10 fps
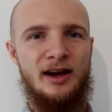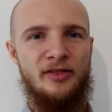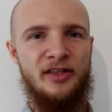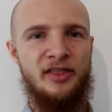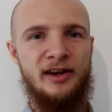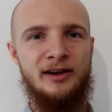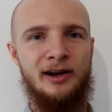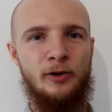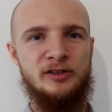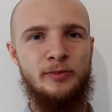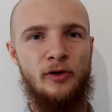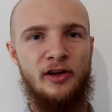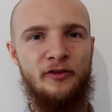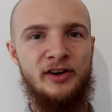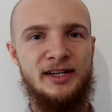that then allows both
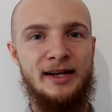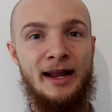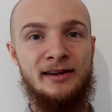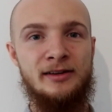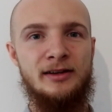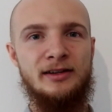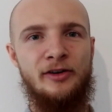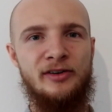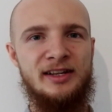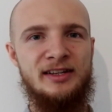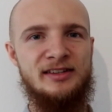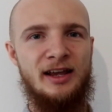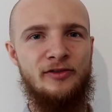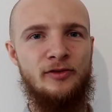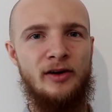efficient and guaranteed
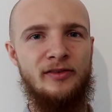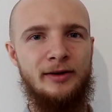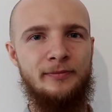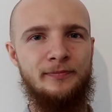safe driving.